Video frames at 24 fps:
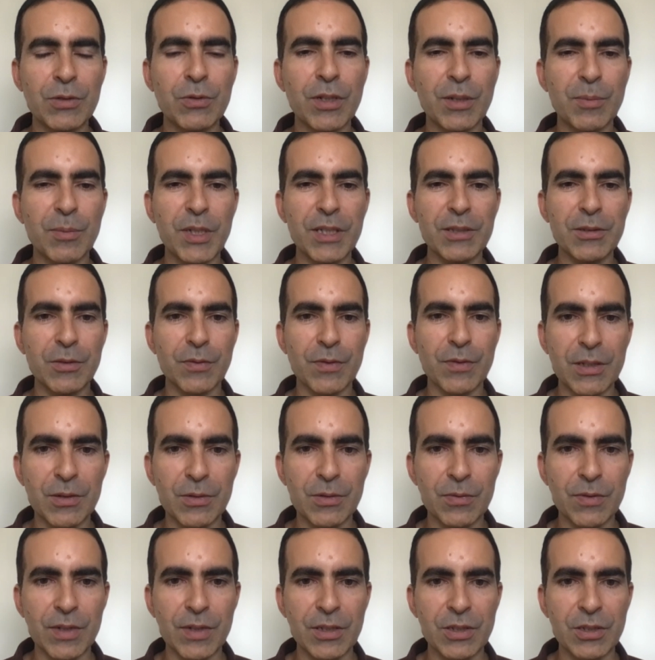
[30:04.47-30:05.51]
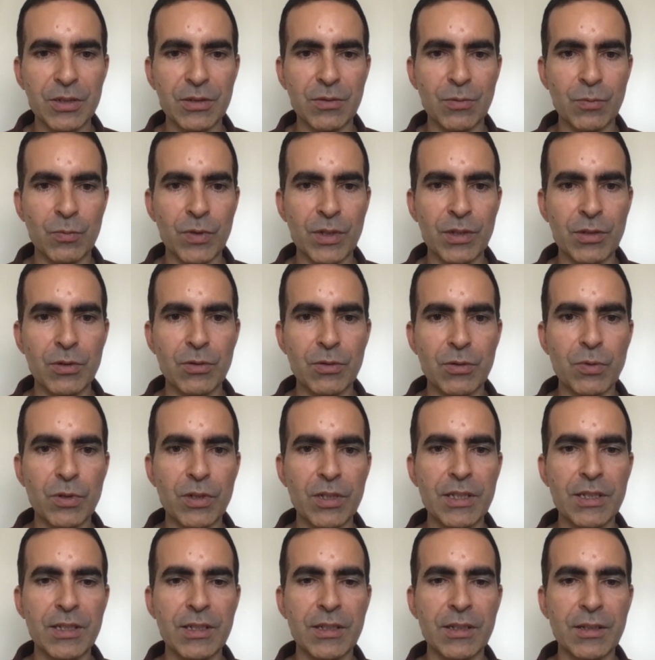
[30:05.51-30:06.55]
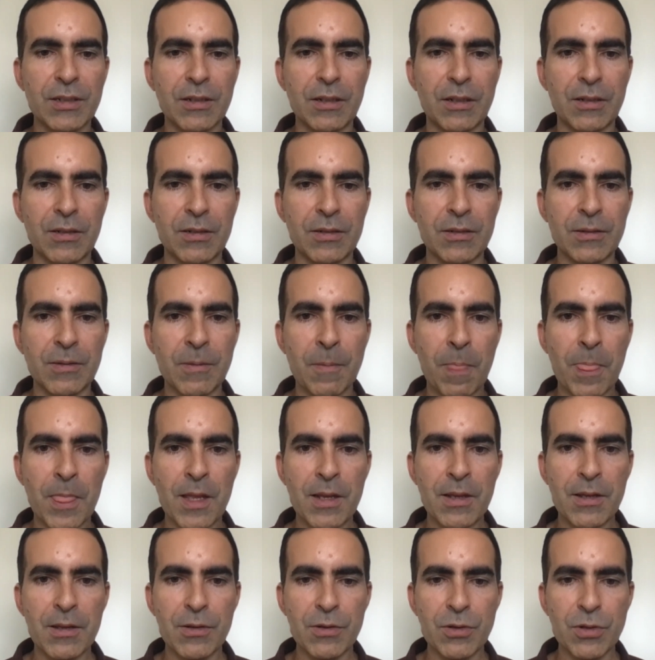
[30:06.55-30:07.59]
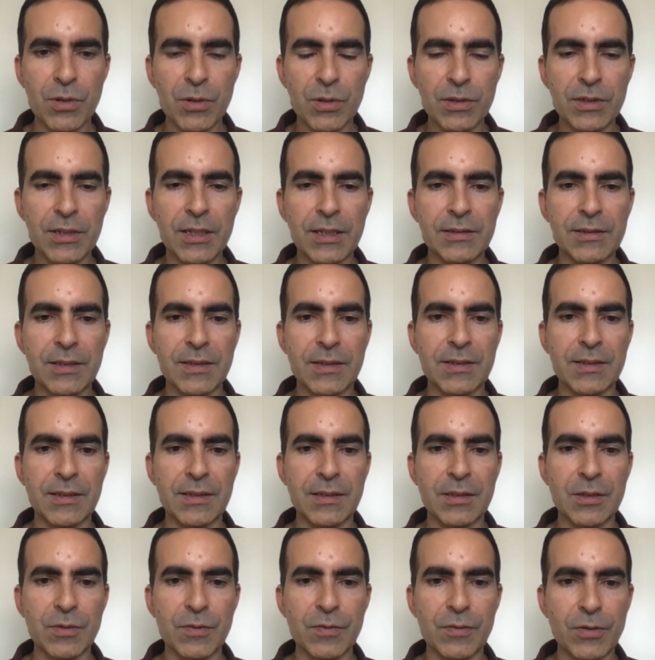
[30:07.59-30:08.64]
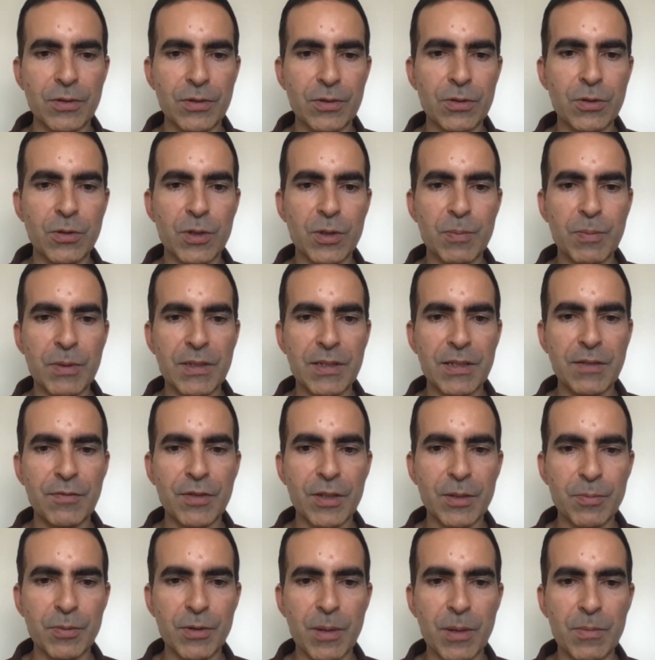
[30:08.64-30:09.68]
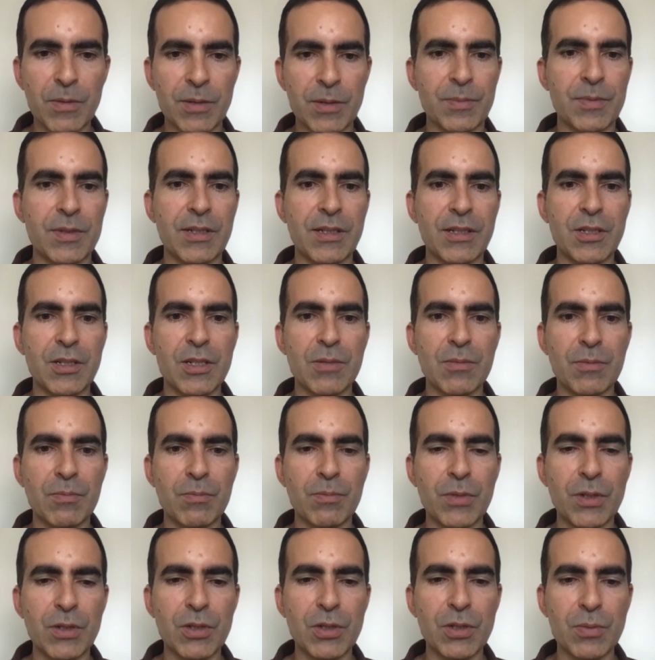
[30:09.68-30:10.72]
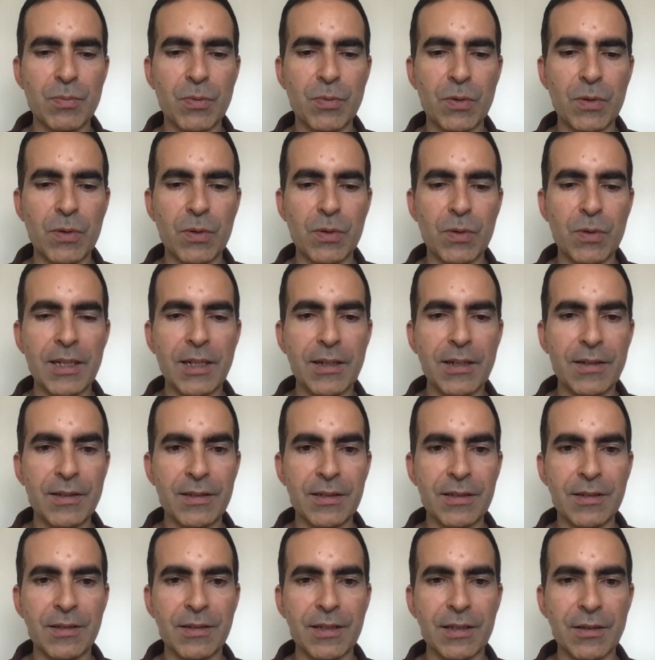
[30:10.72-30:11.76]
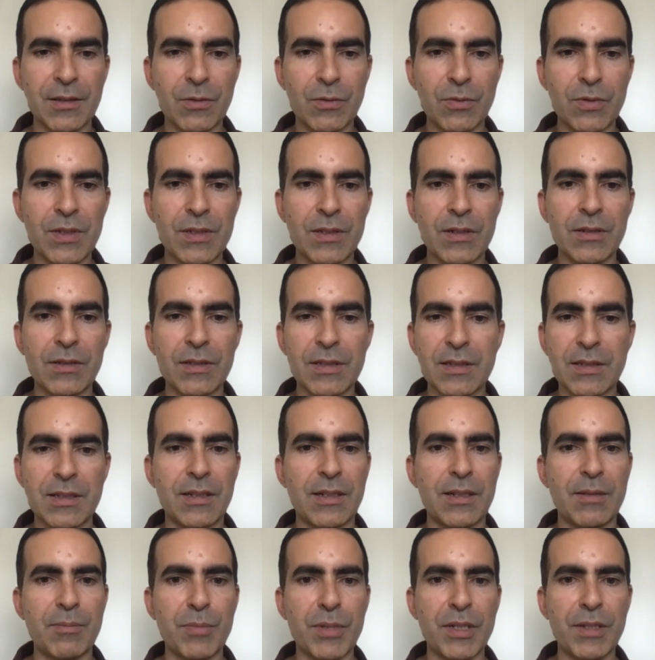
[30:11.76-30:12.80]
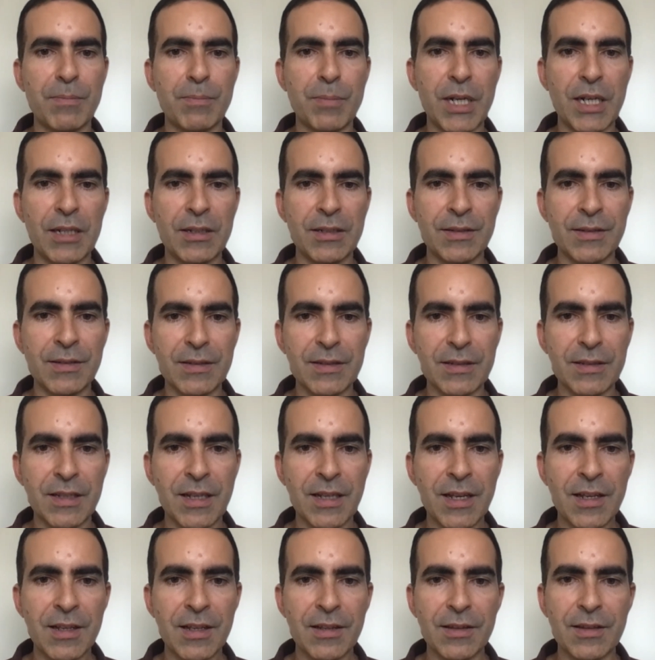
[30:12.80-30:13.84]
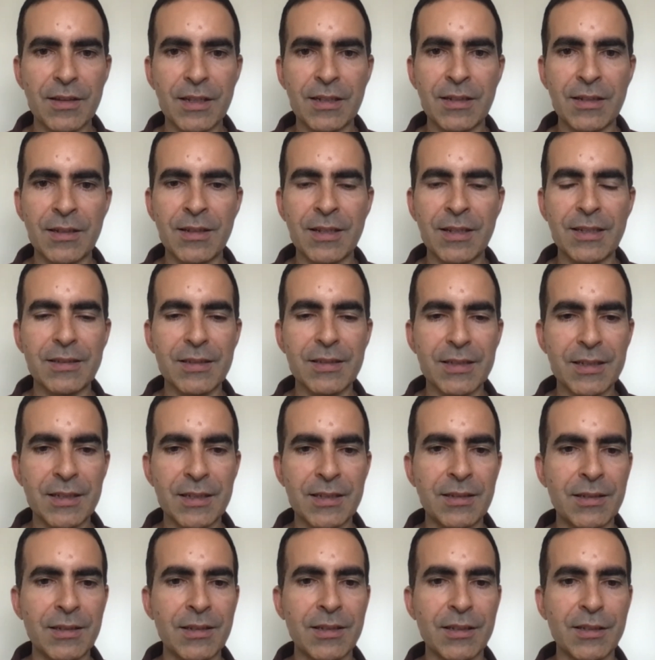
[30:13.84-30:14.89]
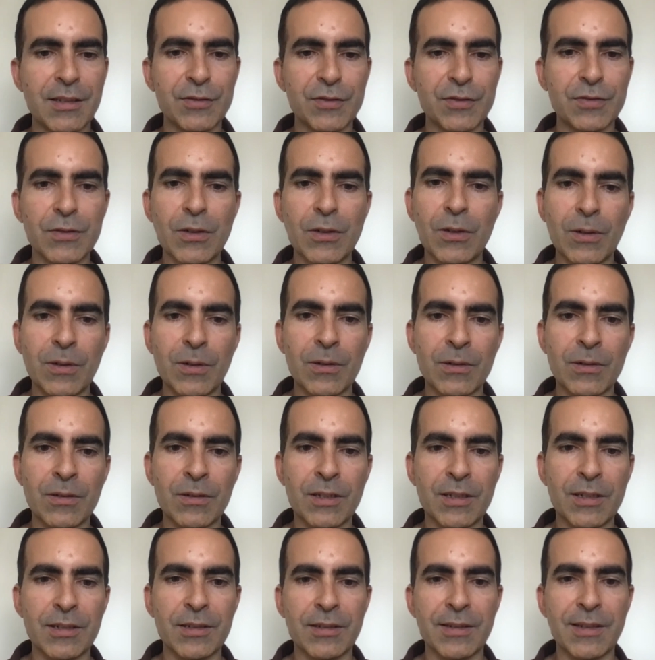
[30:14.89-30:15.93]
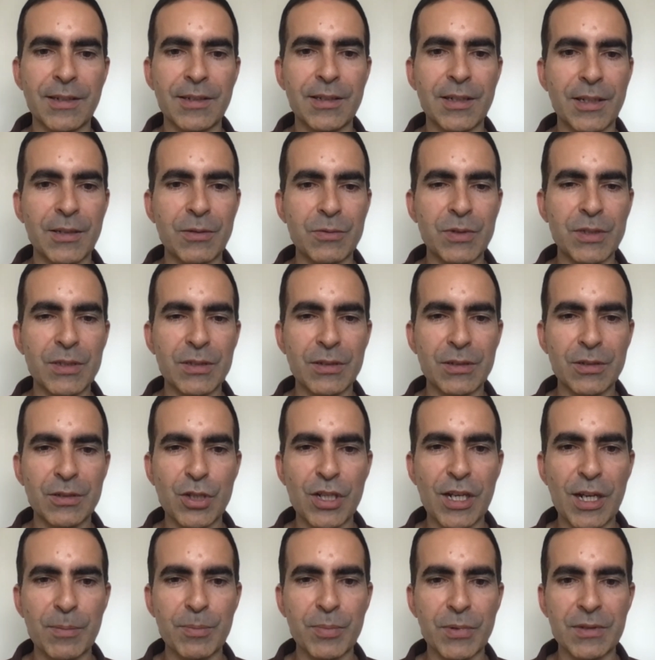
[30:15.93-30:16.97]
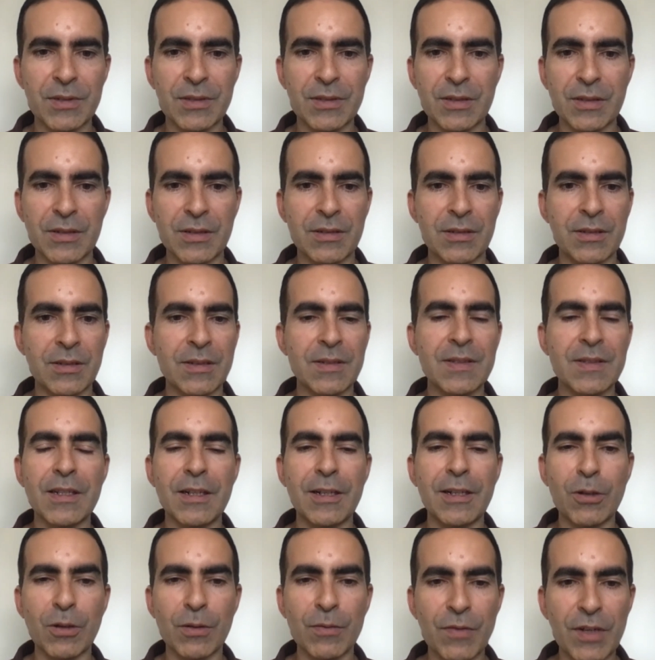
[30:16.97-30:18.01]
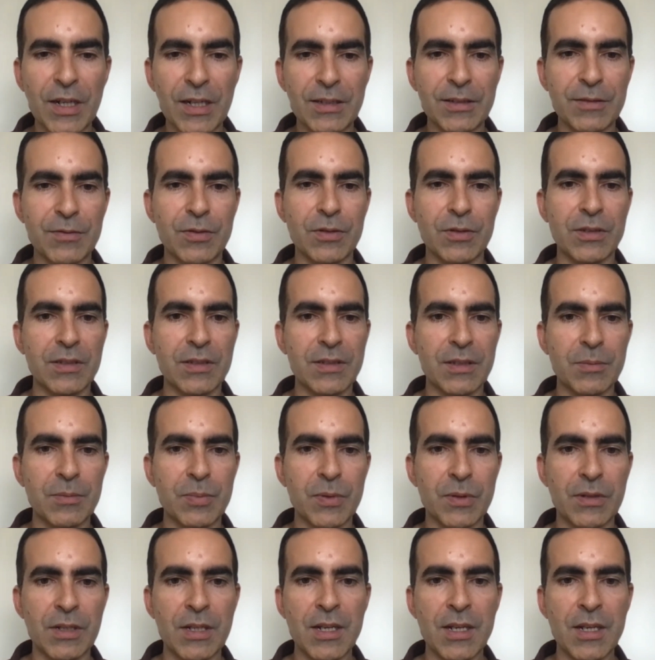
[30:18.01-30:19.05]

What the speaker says: you are part of the innovation, when you're working on your data sets for your specific problems, it's much more likely that the result is going to be balanced than, let's say, if all AI research happens in Silicon Valley, for example.